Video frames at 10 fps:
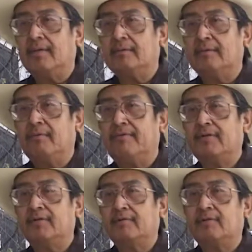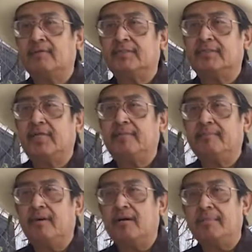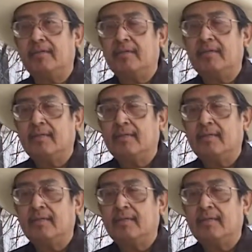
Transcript: some officials from the State Department